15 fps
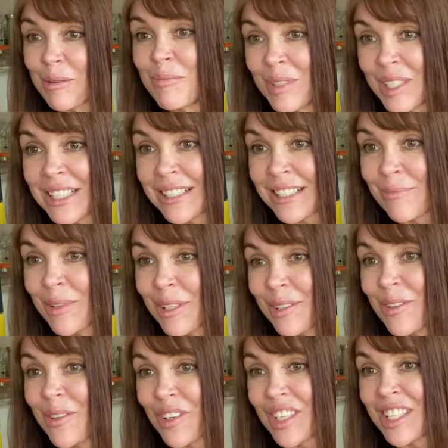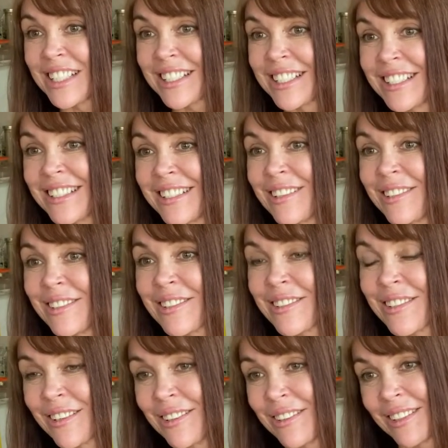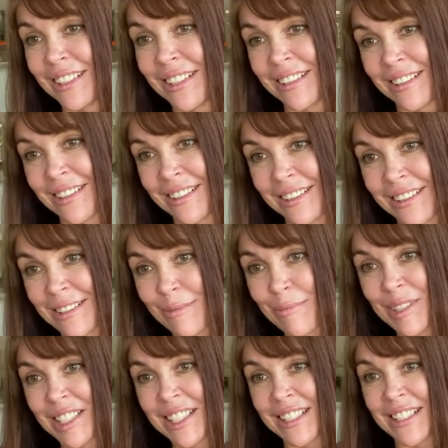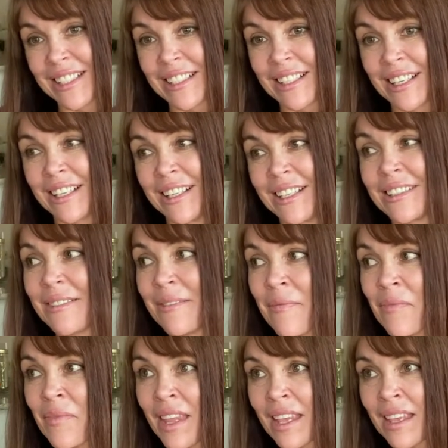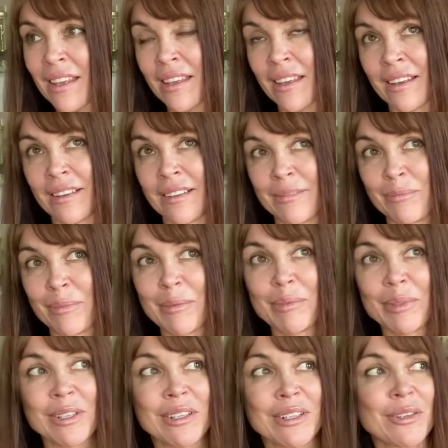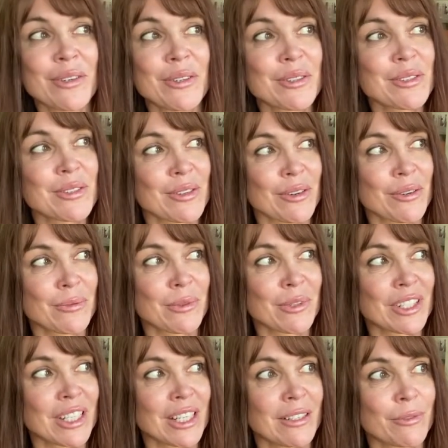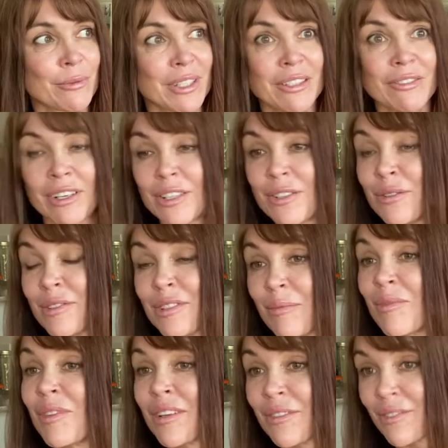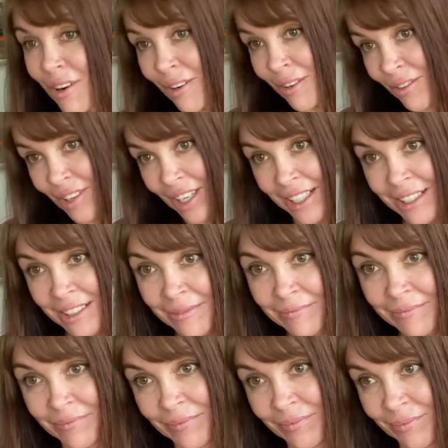about business, because you're interested also in this business side, people are also worried, what if I do something wrong, right?